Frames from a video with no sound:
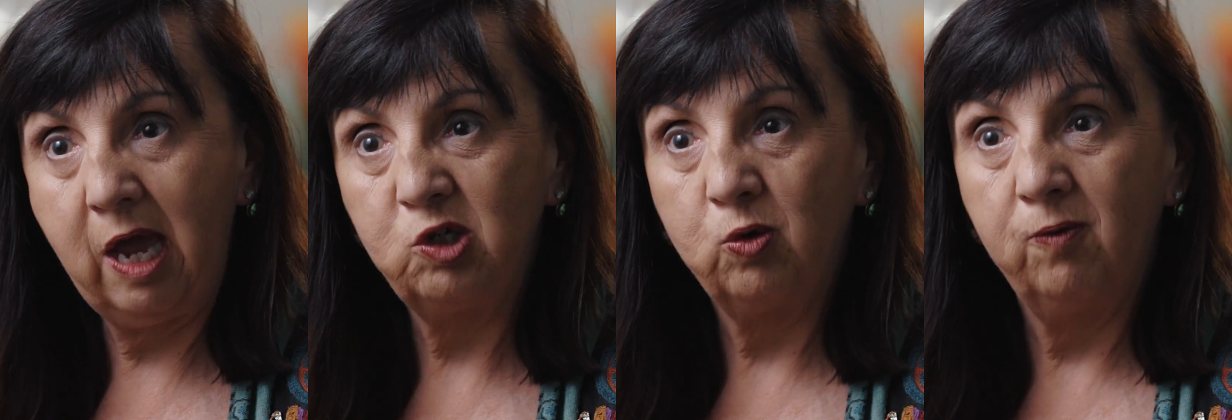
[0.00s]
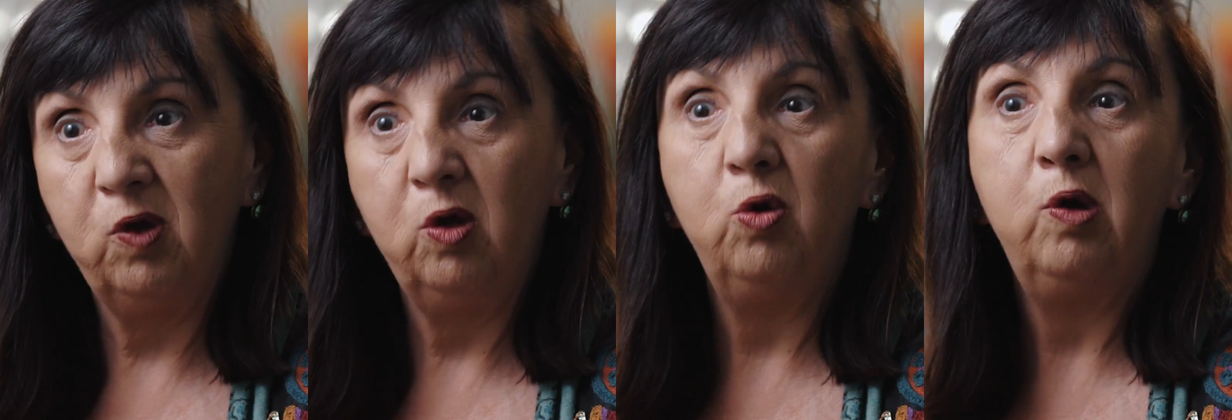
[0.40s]
case
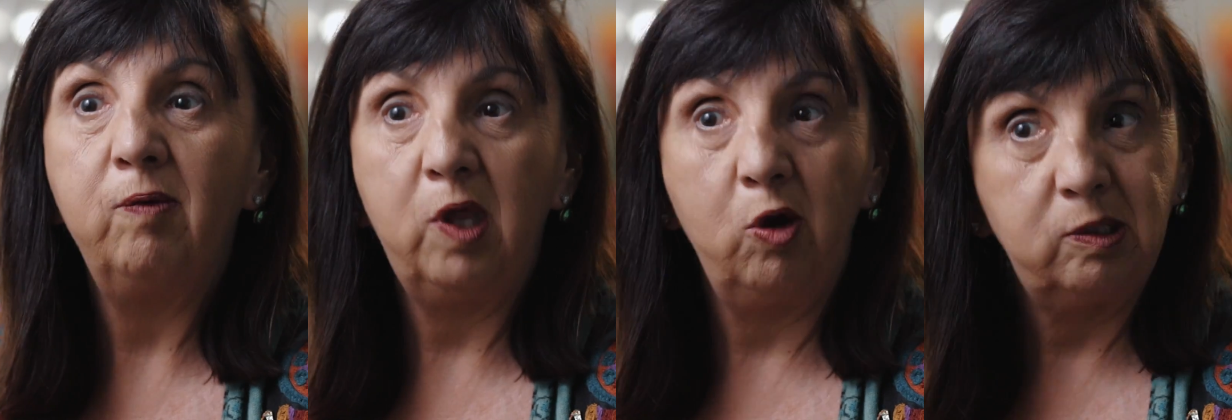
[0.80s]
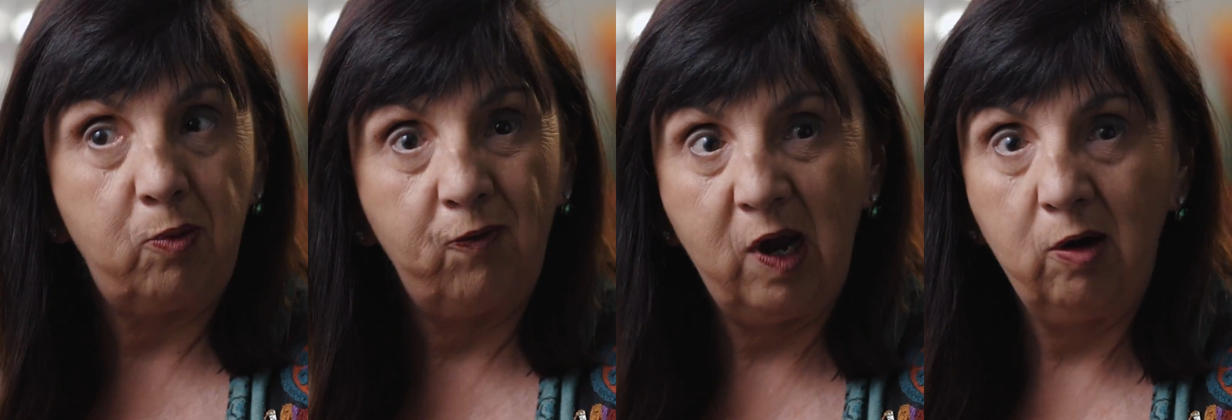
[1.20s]
review if there's a
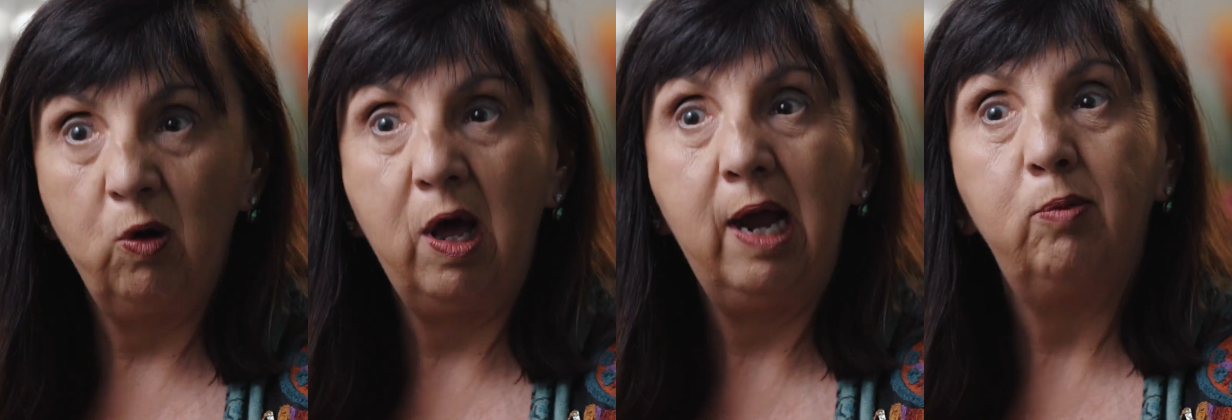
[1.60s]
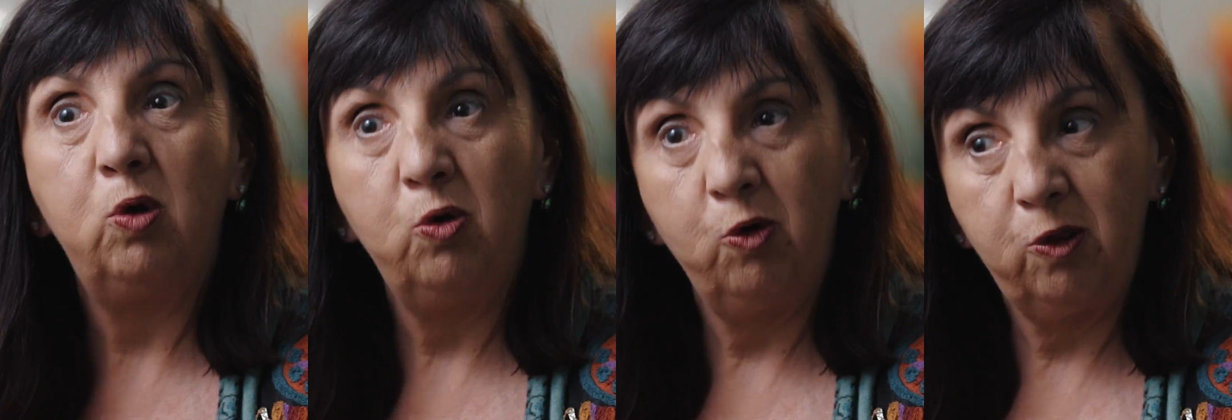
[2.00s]
provider libel
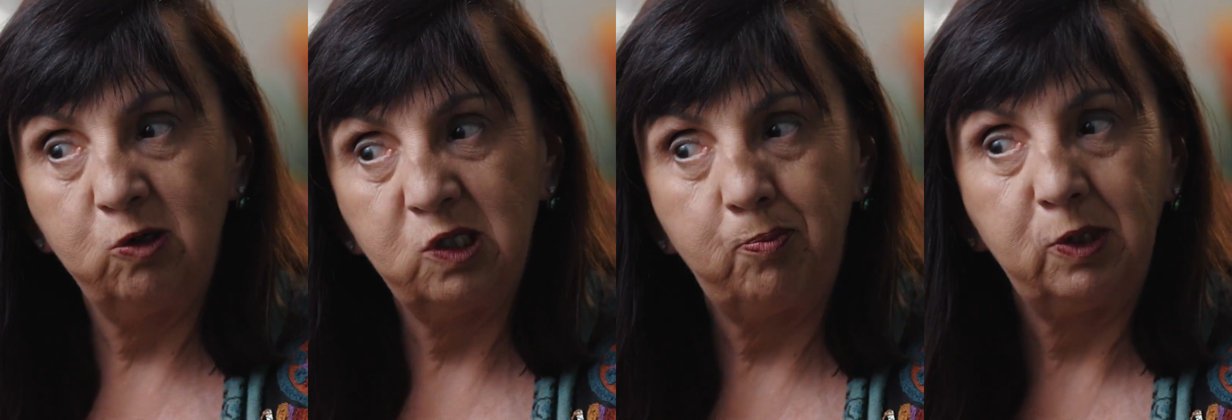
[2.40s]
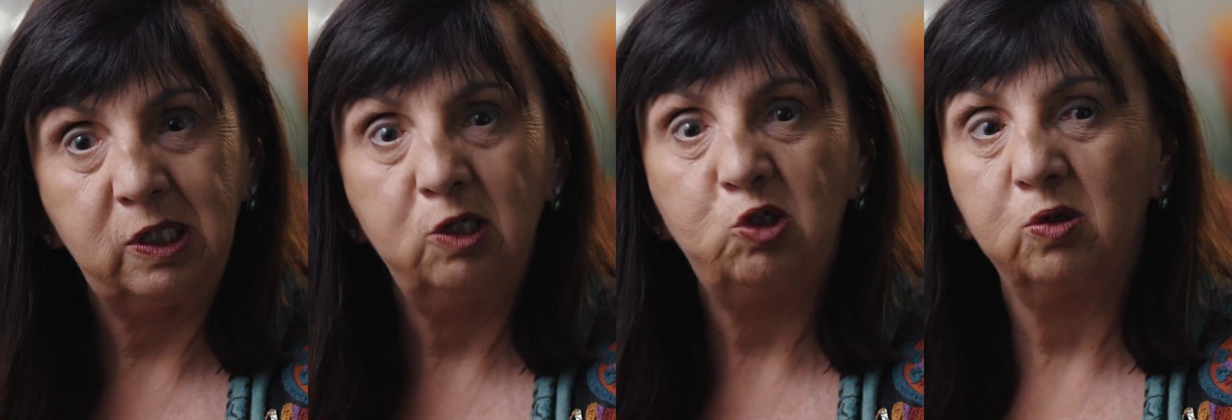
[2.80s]
or there's a
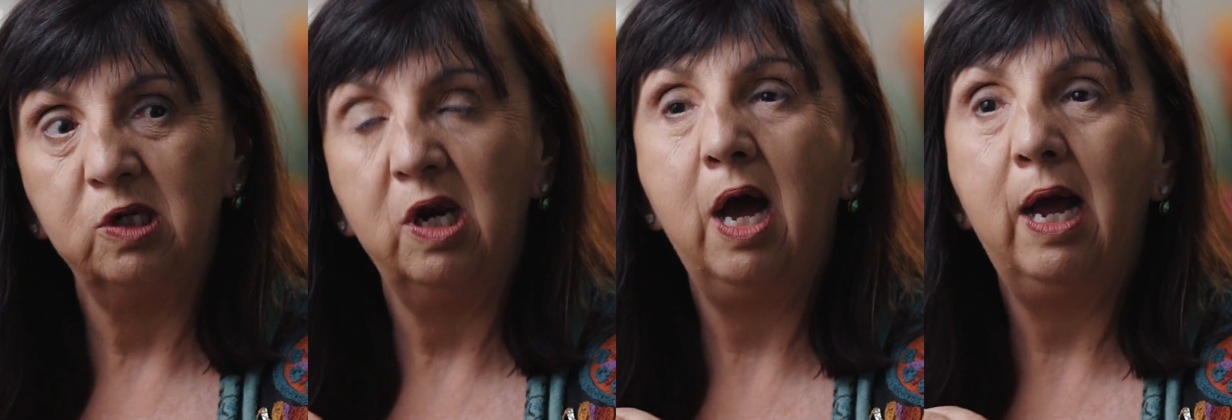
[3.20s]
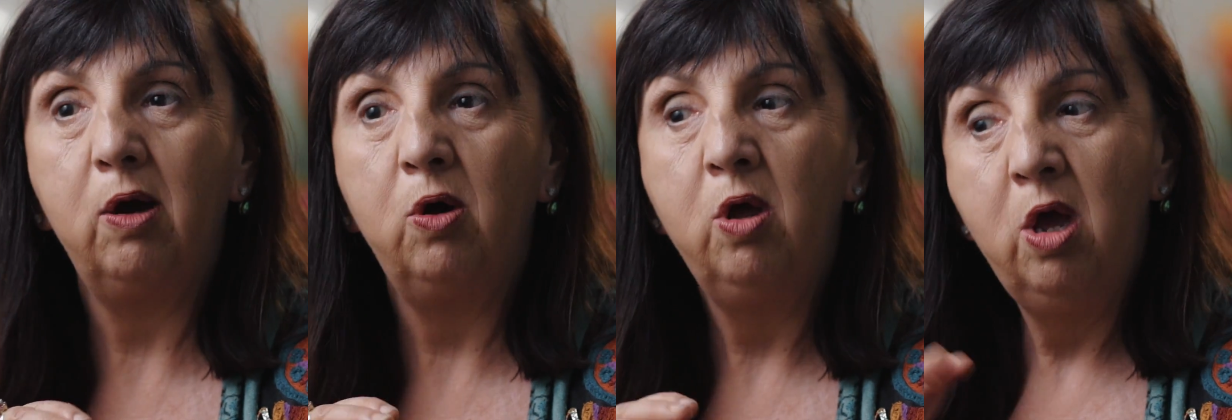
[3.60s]
potential
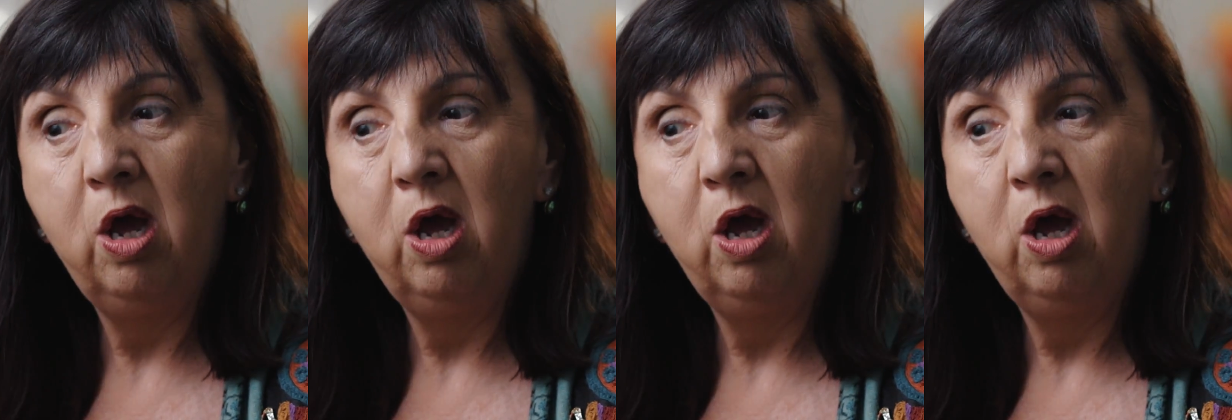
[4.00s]
denial,